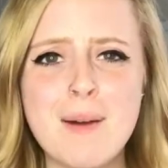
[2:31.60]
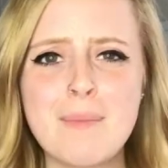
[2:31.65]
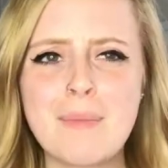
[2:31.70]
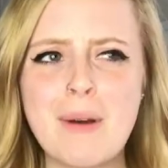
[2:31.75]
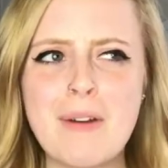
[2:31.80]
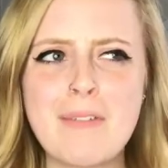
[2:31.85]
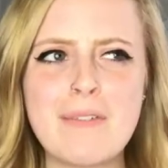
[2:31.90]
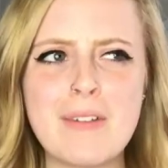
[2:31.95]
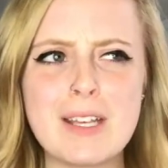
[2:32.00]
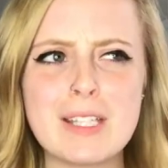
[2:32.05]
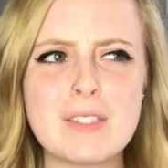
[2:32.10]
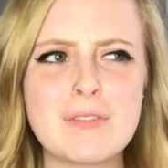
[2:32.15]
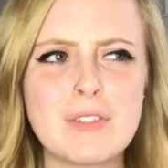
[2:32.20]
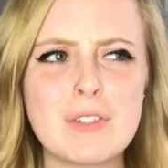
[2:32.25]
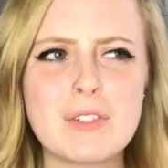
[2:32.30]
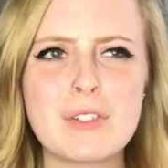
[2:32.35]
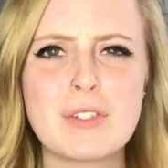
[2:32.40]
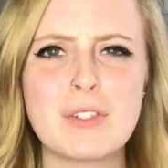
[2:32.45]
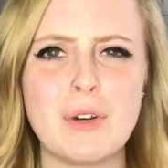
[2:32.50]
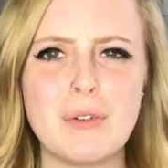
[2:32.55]
my face
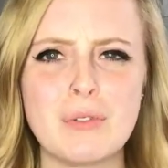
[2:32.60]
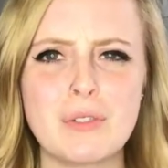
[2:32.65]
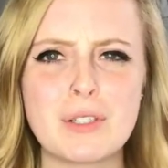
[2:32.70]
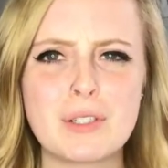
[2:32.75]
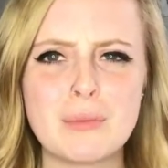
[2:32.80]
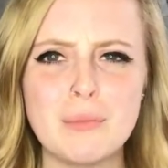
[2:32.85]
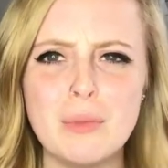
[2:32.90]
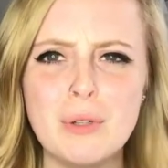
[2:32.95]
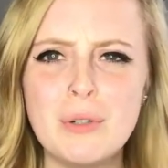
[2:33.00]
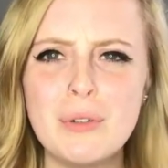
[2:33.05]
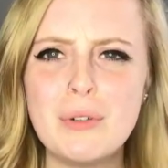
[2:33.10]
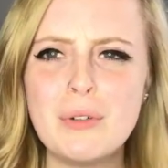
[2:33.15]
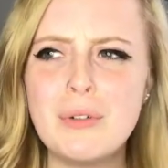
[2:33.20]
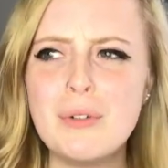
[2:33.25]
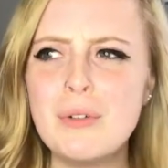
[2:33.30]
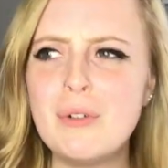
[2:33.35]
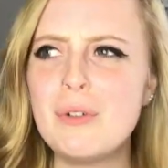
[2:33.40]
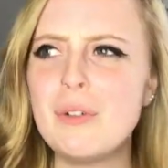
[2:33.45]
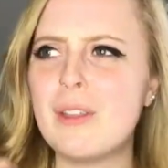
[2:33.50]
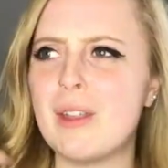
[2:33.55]
feels so
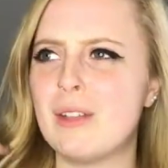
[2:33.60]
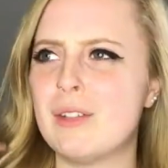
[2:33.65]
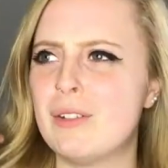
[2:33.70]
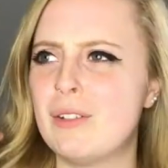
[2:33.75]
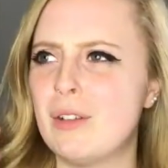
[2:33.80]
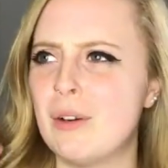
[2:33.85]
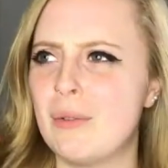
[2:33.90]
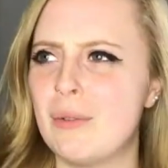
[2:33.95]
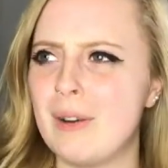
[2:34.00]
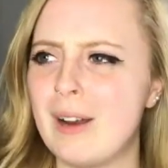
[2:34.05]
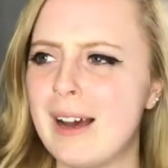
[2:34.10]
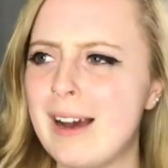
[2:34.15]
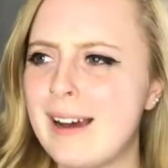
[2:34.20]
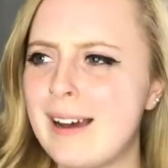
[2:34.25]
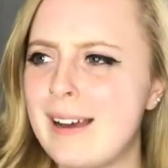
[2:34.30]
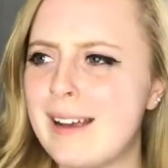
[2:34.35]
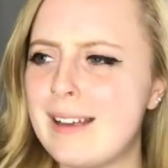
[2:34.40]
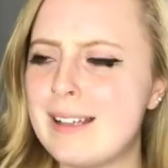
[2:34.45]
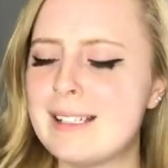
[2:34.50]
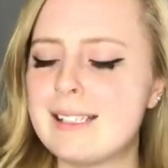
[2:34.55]
smooth and so
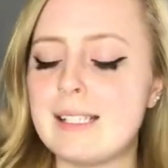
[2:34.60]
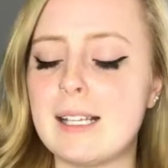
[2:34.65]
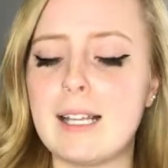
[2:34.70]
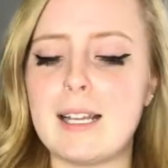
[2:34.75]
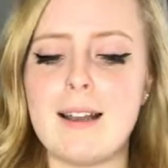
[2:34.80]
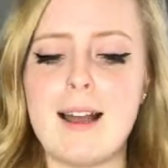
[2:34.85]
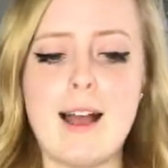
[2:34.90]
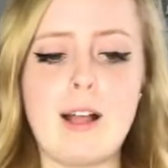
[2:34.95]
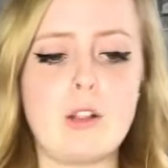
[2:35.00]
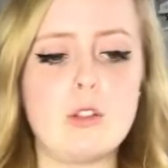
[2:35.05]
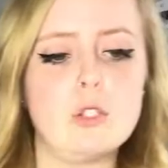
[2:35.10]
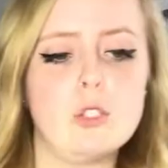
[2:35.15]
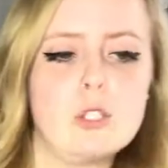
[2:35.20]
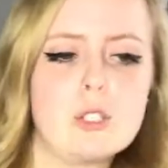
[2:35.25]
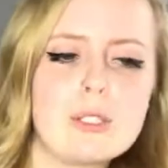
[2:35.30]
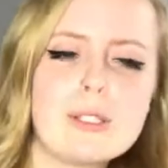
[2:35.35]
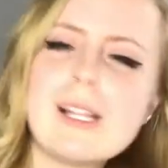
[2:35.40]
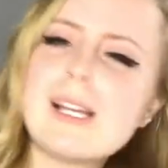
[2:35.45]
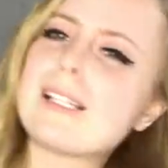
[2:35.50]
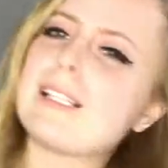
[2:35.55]
nice and I
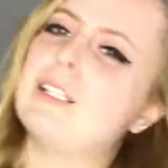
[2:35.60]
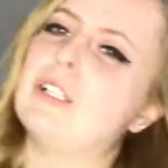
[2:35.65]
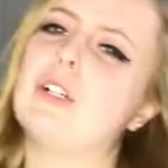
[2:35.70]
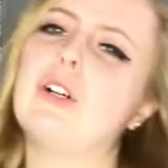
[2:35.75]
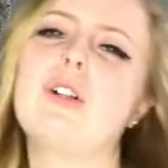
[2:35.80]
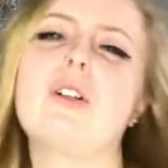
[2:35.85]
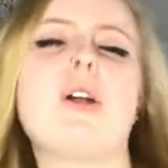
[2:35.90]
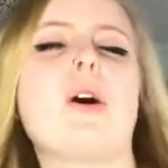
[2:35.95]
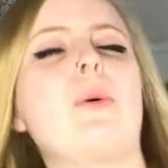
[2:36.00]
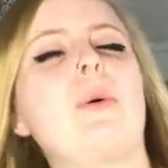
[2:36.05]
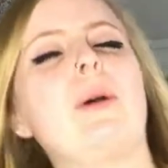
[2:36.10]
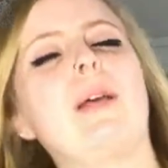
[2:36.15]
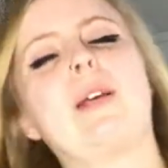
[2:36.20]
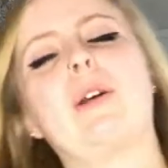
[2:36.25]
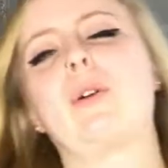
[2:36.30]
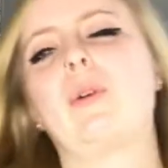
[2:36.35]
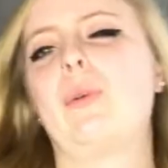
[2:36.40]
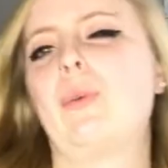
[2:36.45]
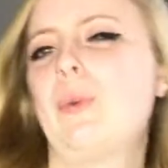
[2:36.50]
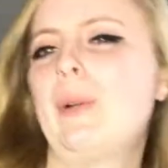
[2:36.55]
look like a glowing
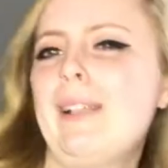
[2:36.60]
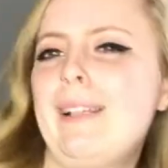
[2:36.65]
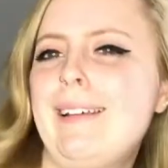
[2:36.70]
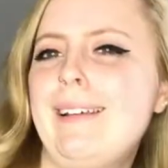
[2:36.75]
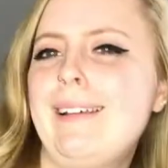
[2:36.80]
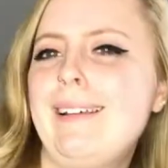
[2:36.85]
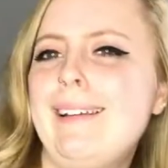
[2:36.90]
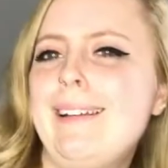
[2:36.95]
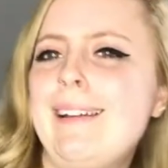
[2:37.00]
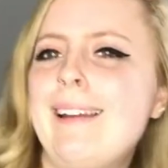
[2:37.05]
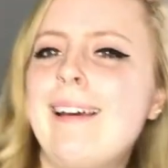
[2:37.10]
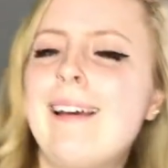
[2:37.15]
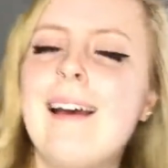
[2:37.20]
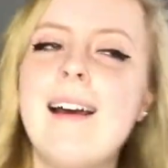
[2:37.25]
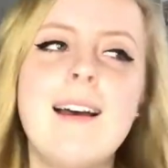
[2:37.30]
queen.